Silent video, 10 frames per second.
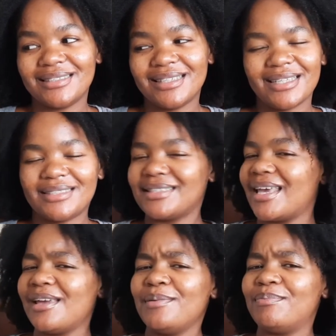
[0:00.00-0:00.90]

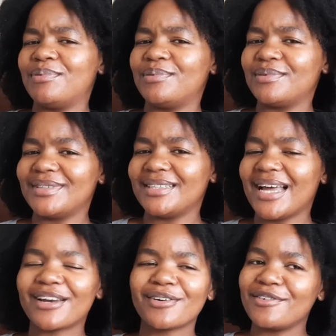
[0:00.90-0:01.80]
escape.
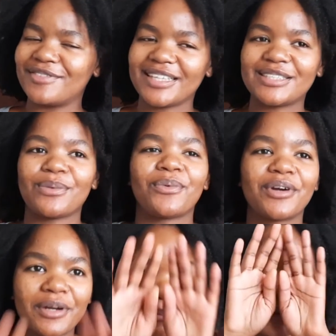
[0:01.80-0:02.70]
I don't know if that's the
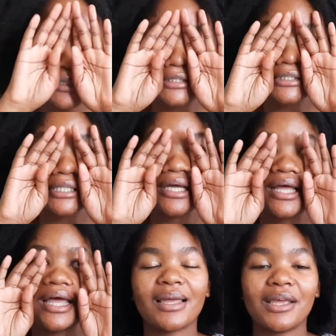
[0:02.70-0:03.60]
word, but
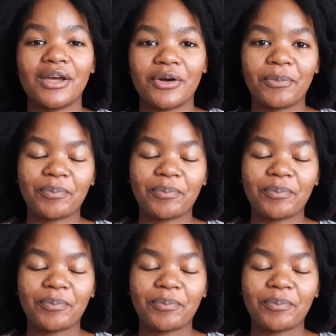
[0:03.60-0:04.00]
yeah.